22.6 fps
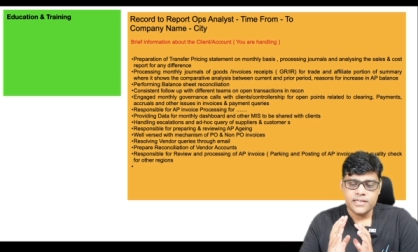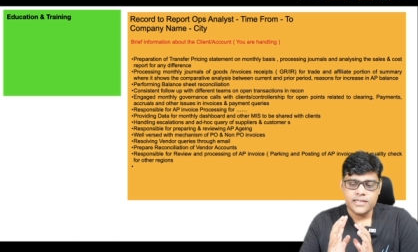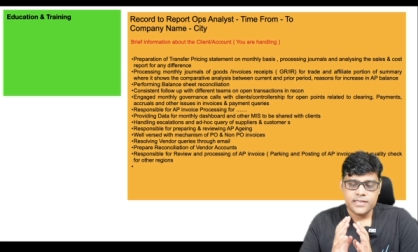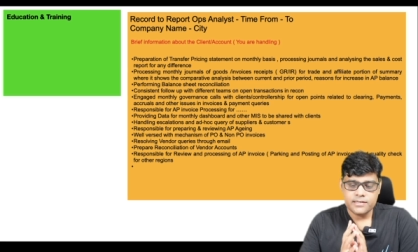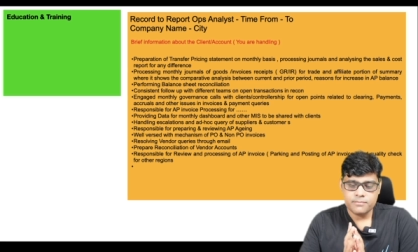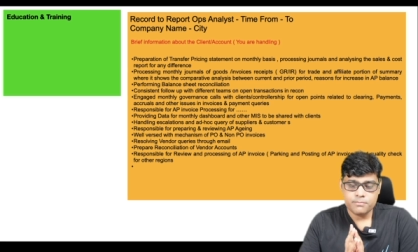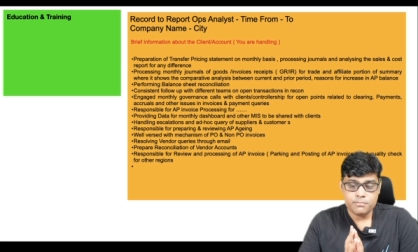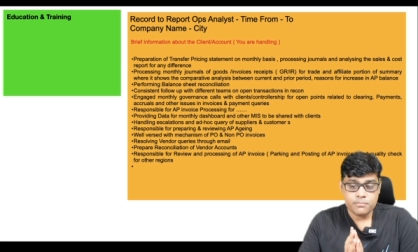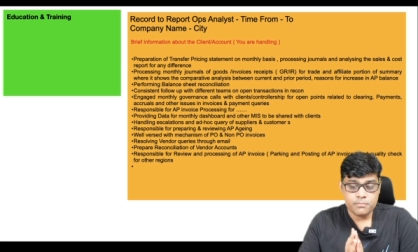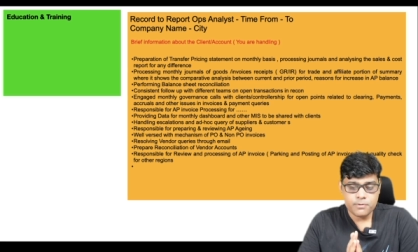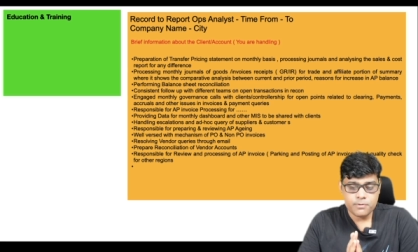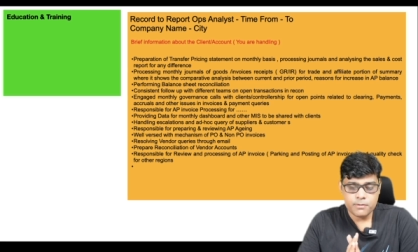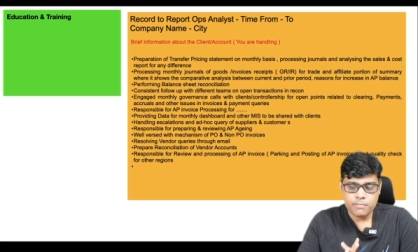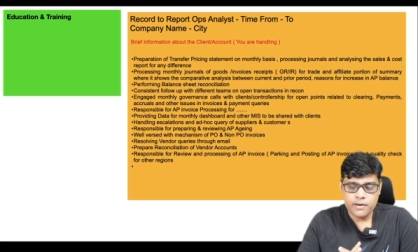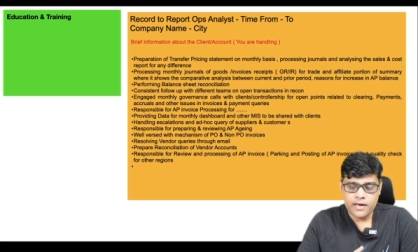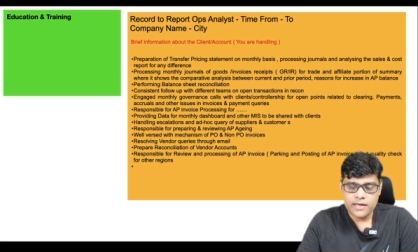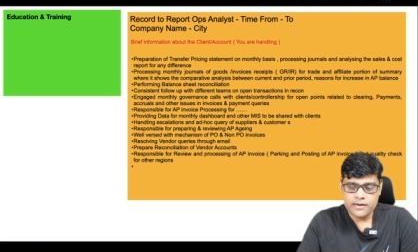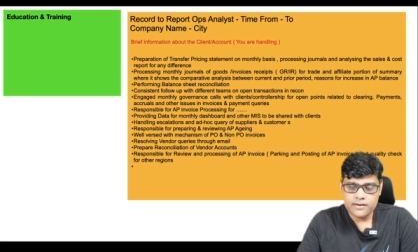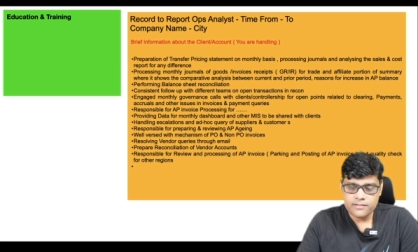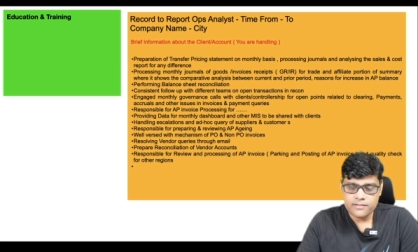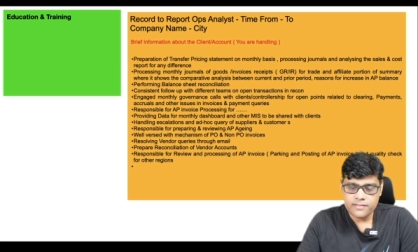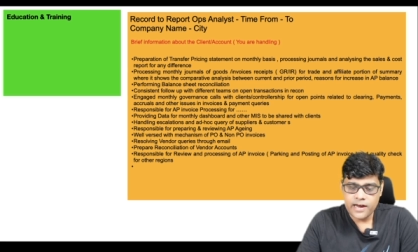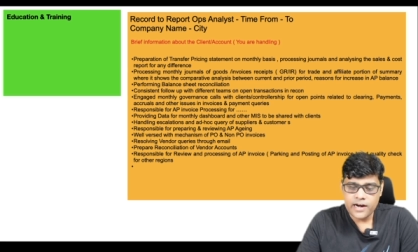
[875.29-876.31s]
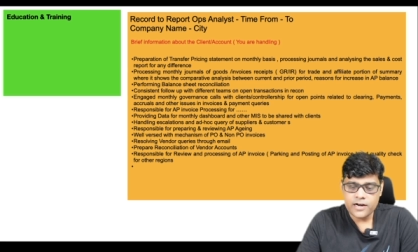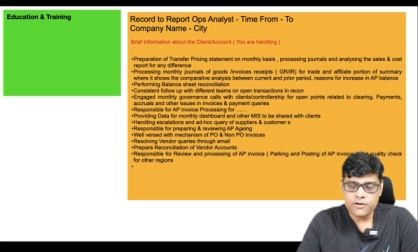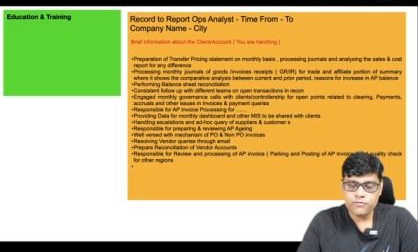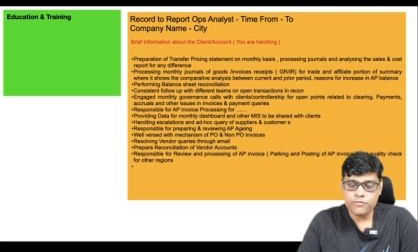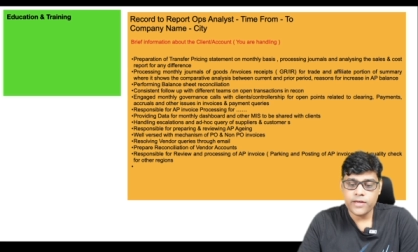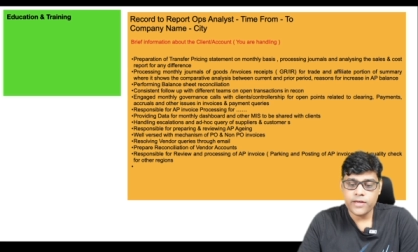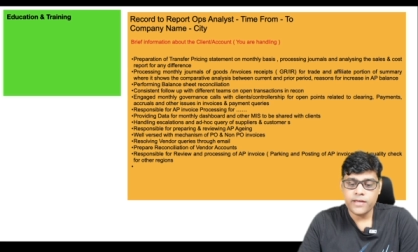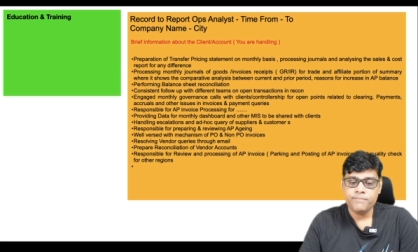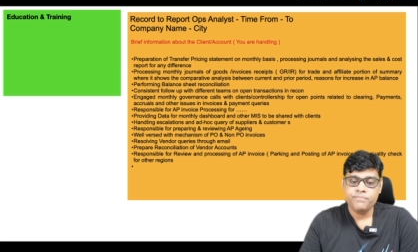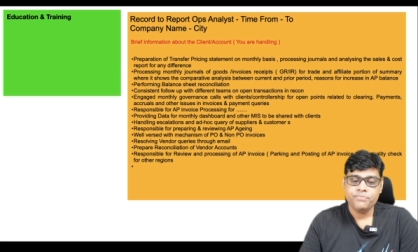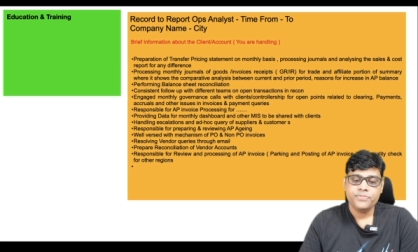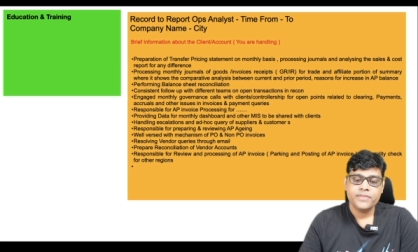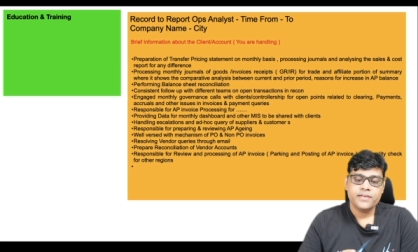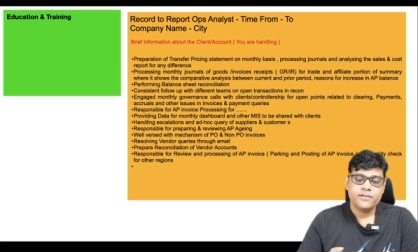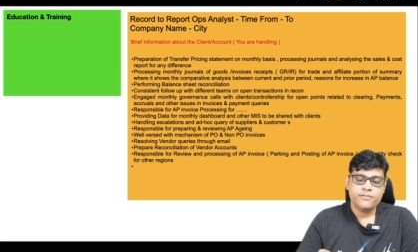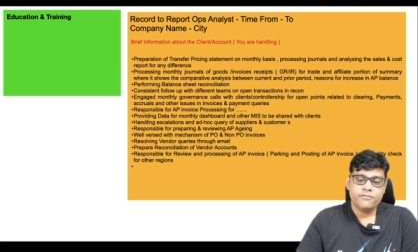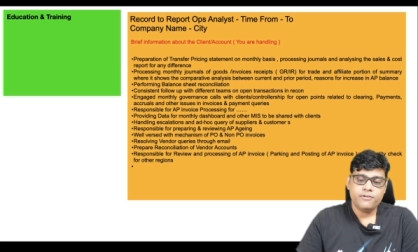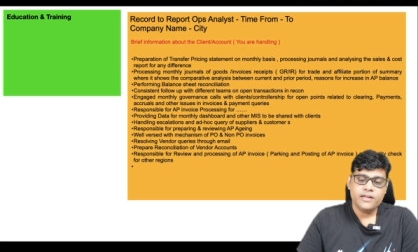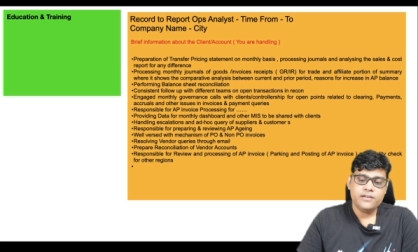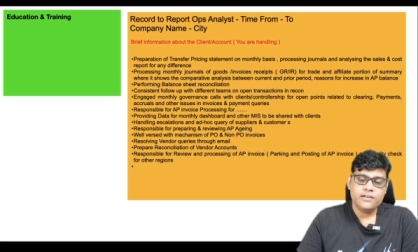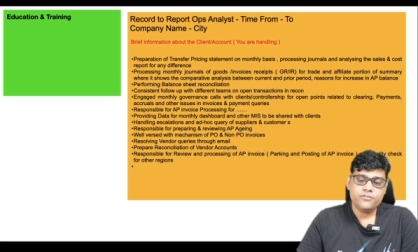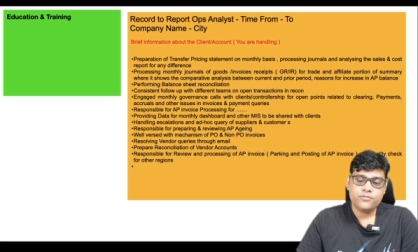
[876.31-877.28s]
it prepare in that way
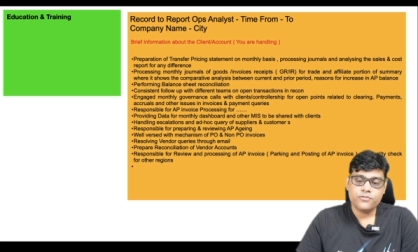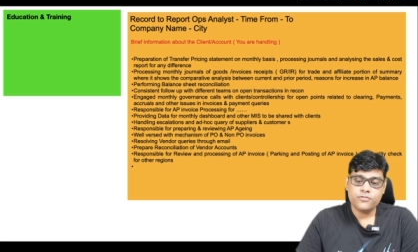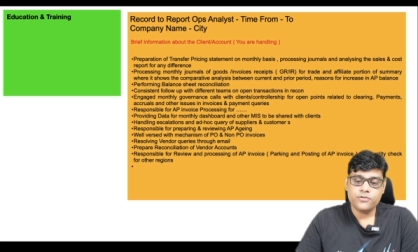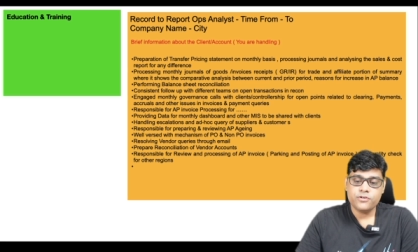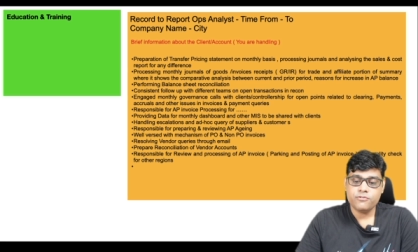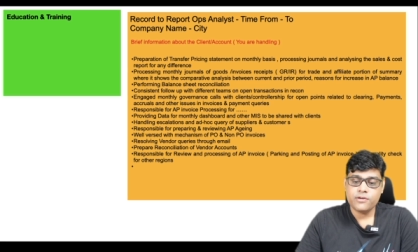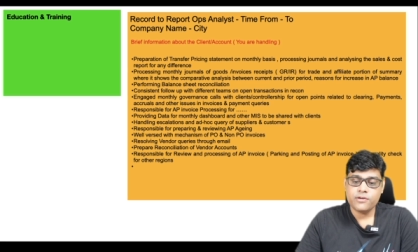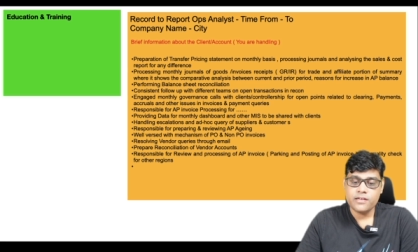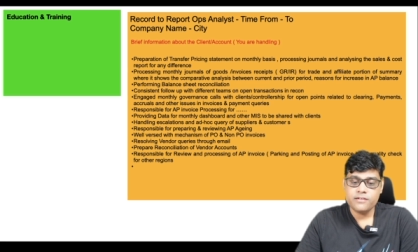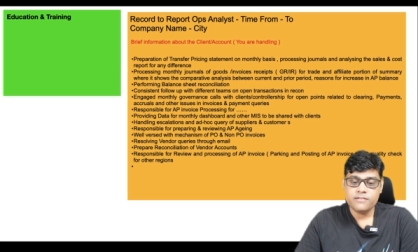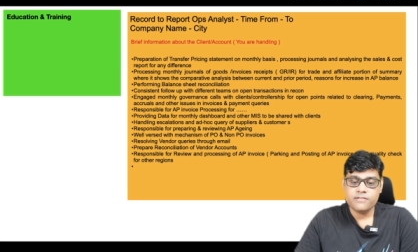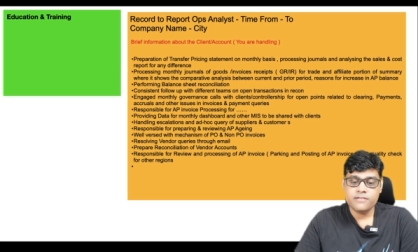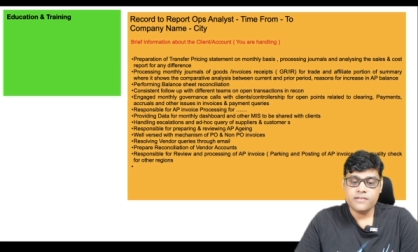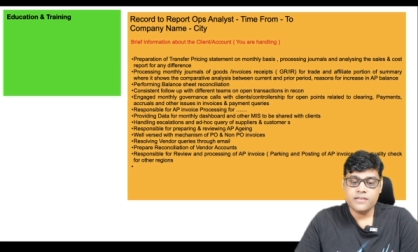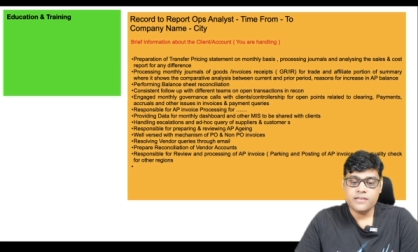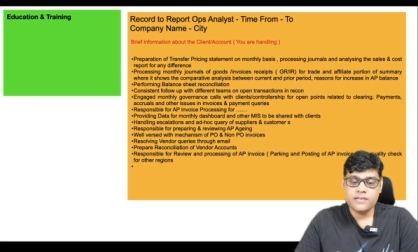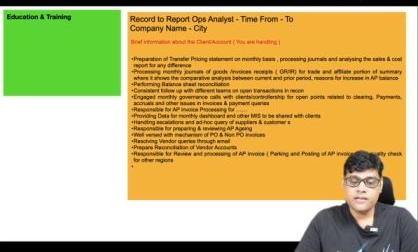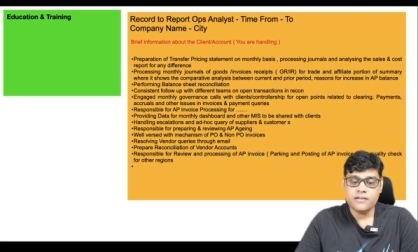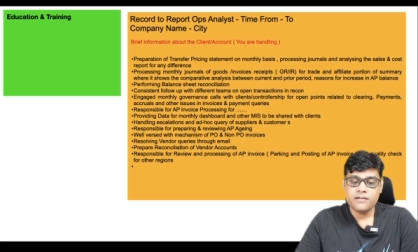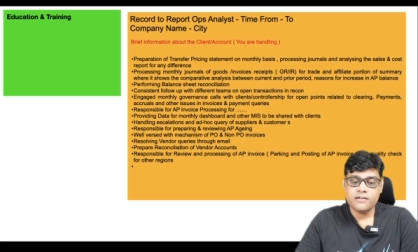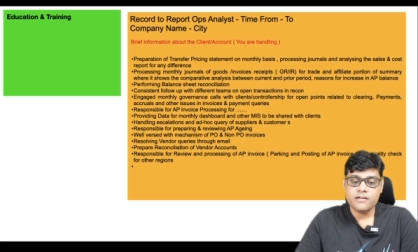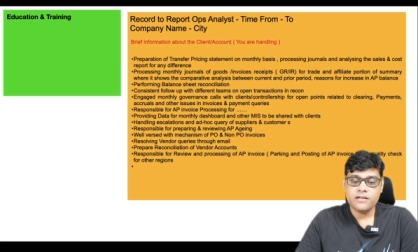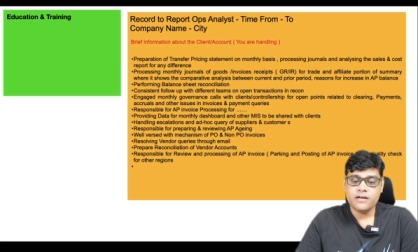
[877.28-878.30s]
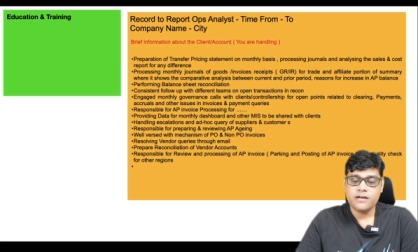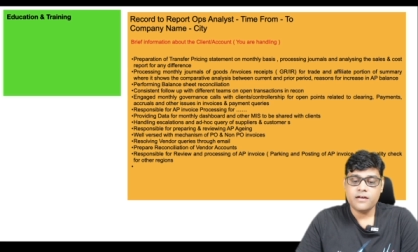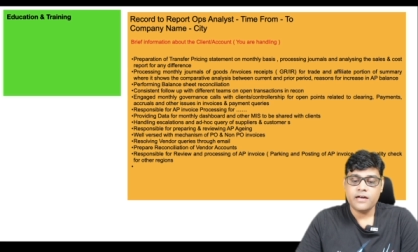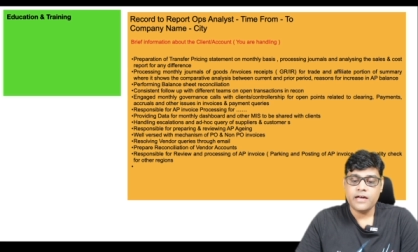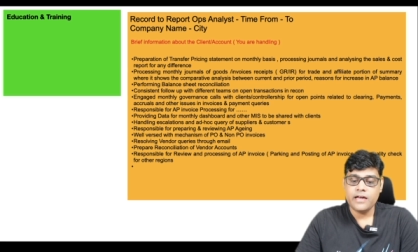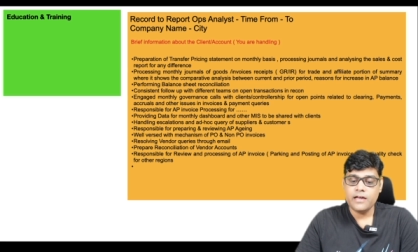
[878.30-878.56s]
right so you can see here uh,